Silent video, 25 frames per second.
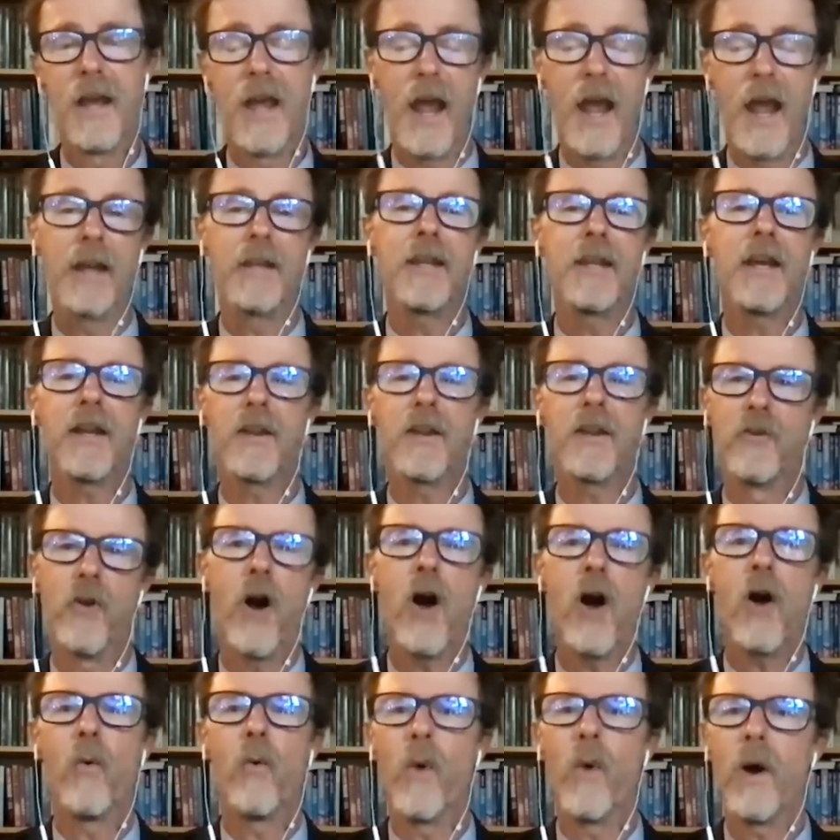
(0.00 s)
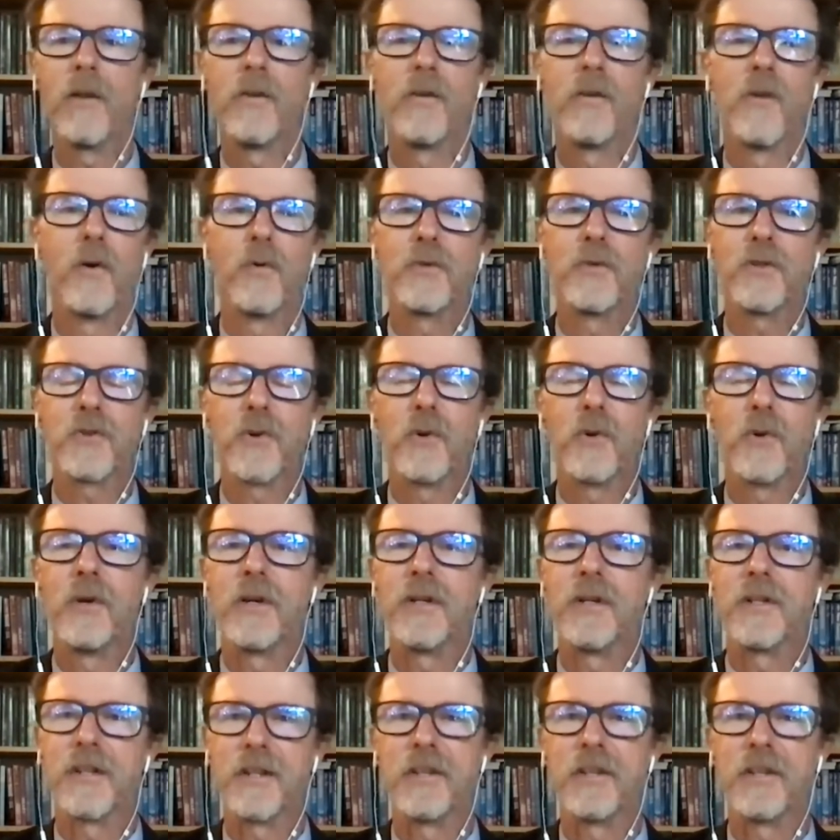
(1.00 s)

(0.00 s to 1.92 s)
and yet not well-known stories